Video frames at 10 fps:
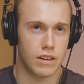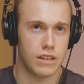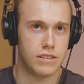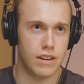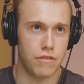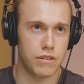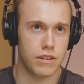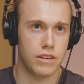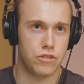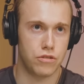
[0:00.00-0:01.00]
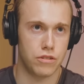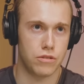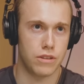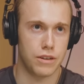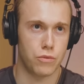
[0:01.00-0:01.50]
It's definitely
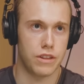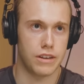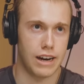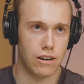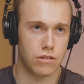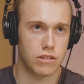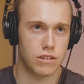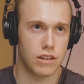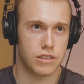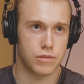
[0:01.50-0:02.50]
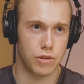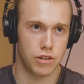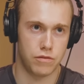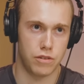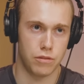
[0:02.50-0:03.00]
true that without a
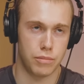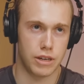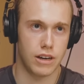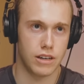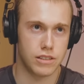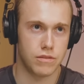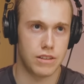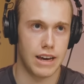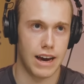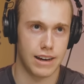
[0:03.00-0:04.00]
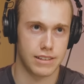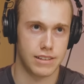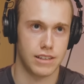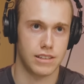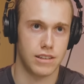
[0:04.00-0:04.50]
smartphone, because of the
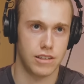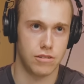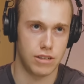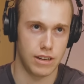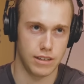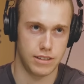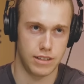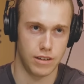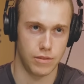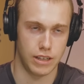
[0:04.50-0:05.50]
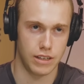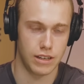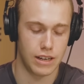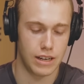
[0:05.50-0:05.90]
access and the utility of it,